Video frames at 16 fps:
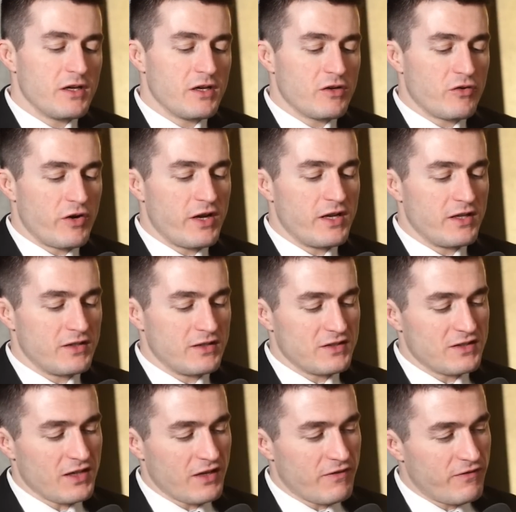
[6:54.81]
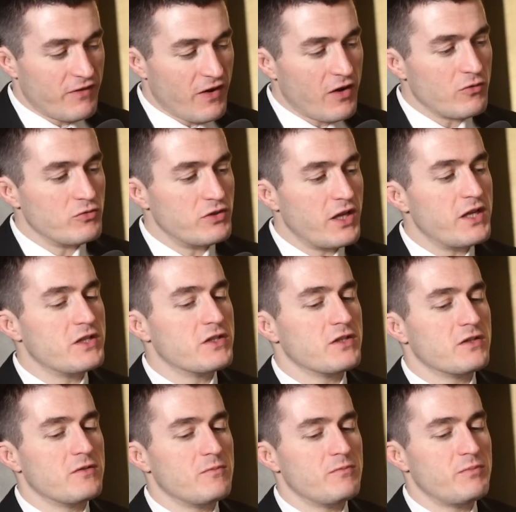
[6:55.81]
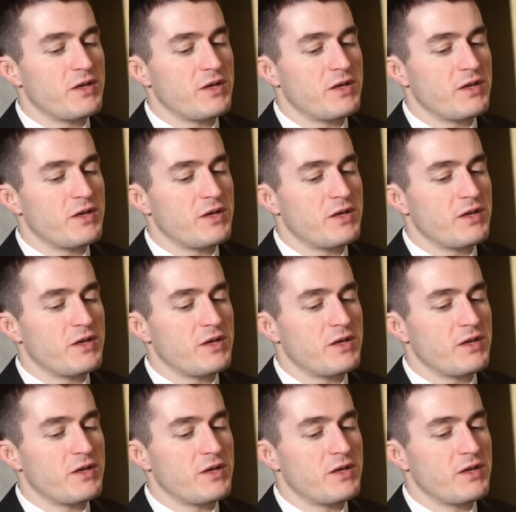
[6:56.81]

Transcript: creating this like foundation